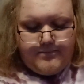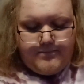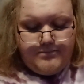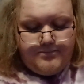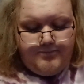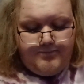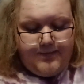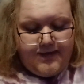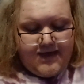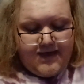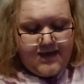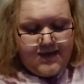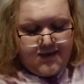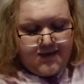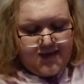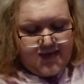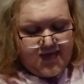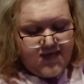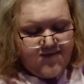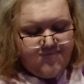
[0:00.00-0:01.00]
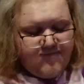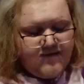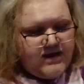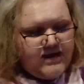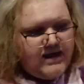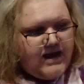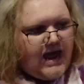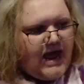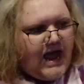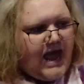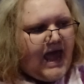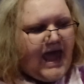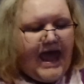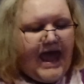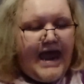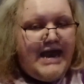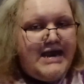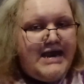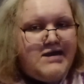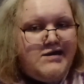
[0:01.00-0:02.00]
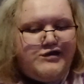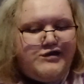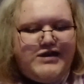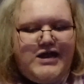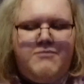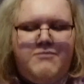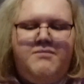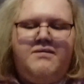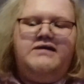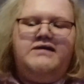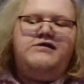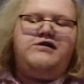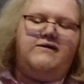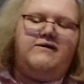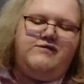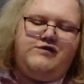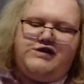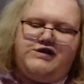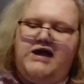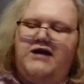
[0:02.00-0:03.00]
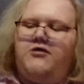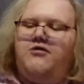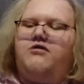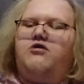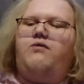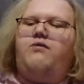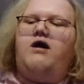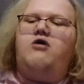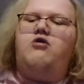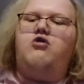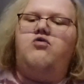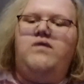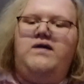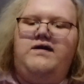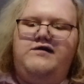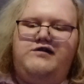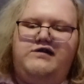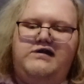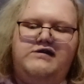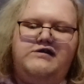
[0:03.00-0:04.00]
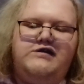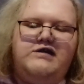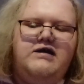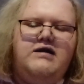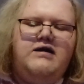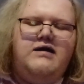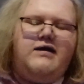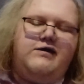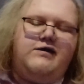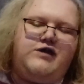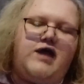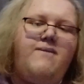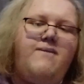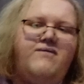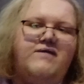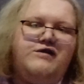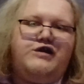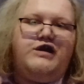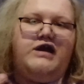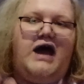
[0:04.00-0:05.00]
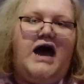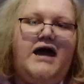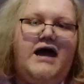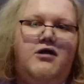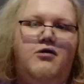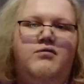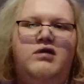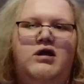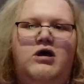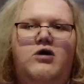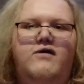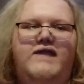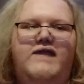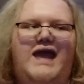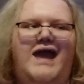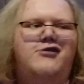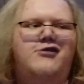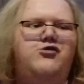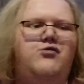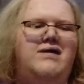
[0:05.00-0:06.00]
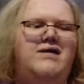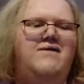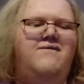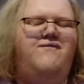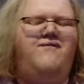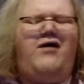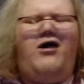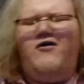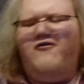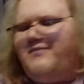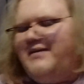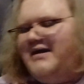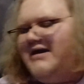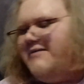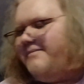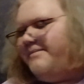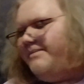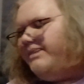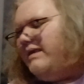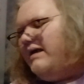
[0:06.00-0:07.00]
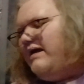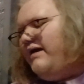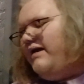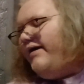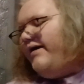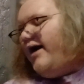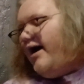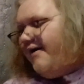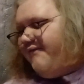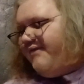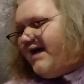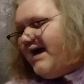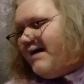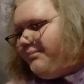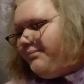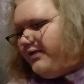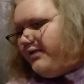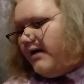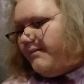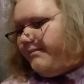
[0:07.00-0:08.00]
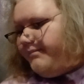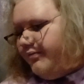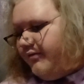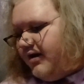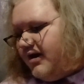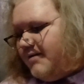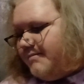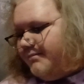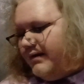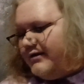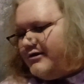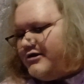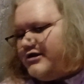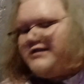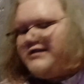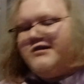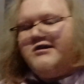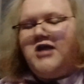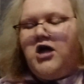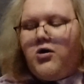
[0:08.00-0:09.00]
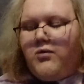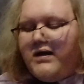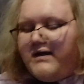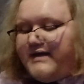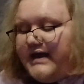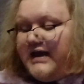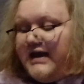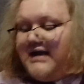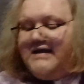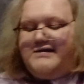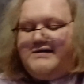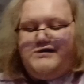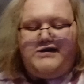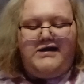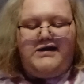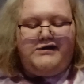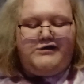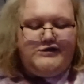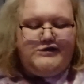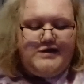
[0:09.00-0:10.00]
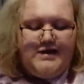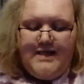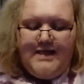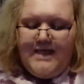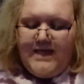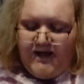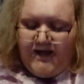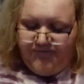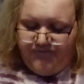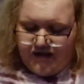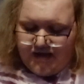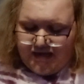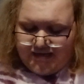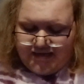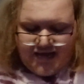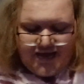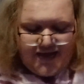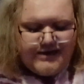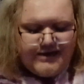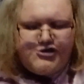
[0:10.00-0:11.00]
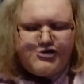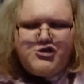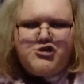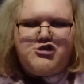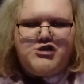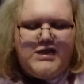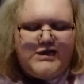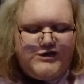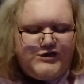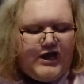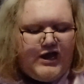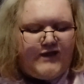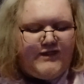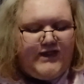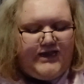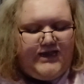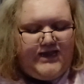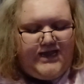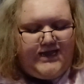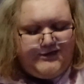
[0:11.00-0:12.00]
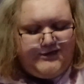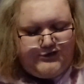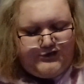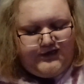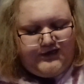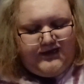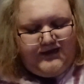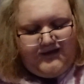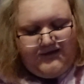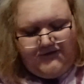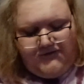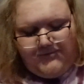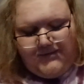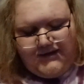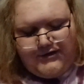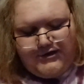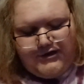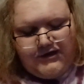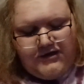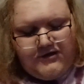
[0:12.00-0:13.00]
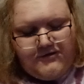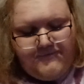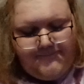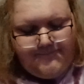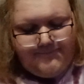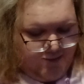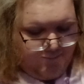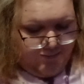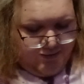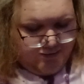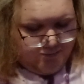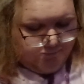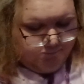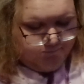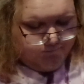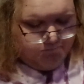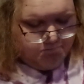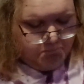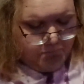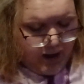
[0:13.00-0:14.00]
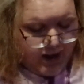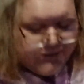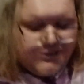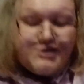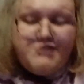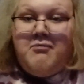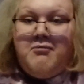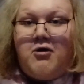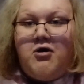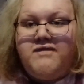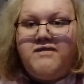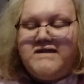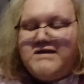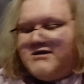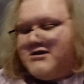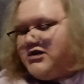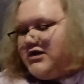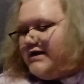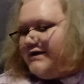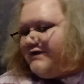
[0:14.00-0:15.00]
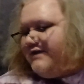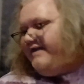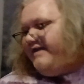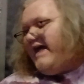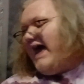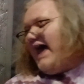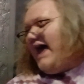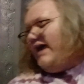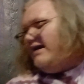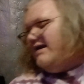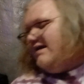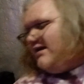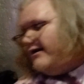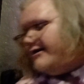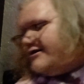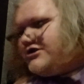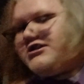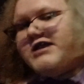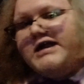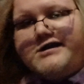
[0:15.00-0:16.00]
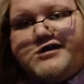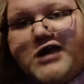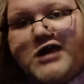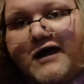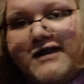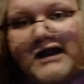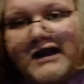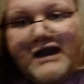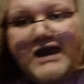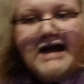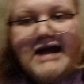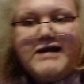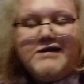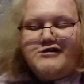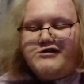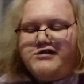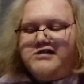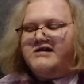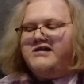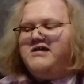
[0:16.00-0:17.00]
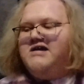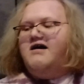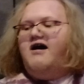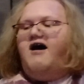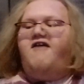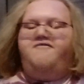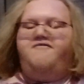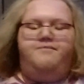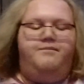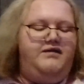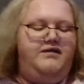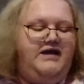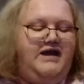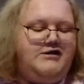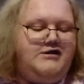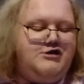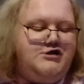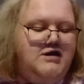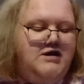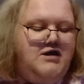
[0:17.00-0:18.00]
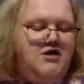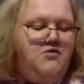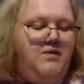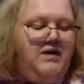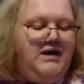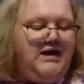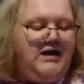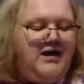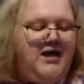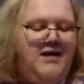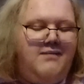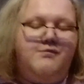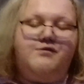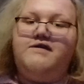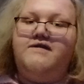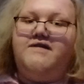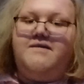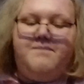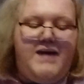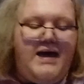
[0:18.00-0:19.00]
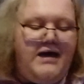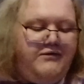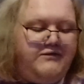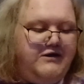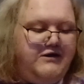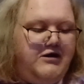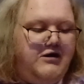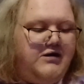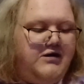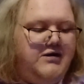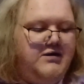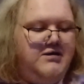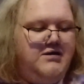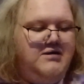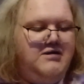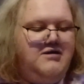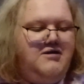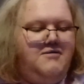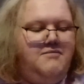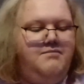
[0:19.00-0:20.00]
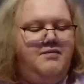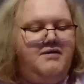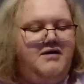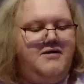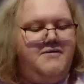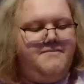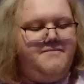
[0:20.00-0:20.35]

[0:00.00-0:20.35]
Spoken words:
being even any semblance of centered around Quincy's, because obviously I don't know the actual involvement of that plot point, but just knowing that it exists, I feel like kind of shits on the legacy a little bit, you know? I mean, much more than just that shits on the legacy of Bleach when it comes to the Bount arc. But